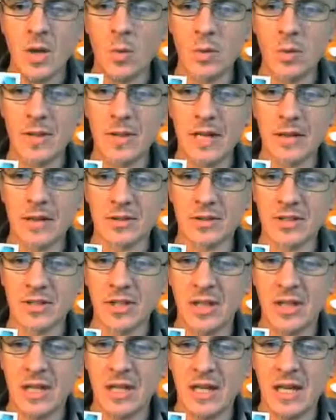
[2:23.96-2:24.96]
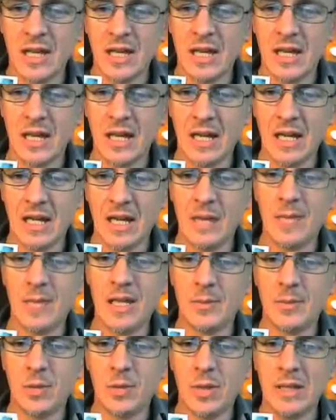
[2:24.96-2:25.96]
Without
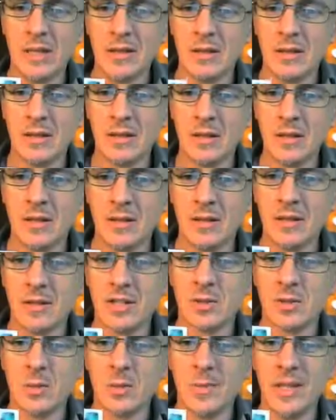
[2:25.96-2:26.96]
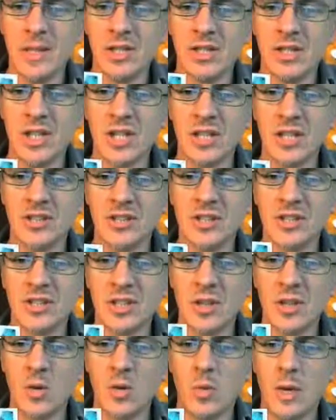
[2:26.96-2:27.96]
Amélie Poulain, this would be
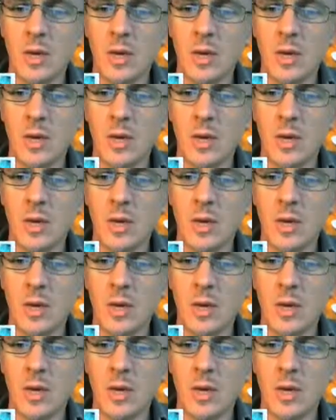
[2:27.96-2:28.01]
just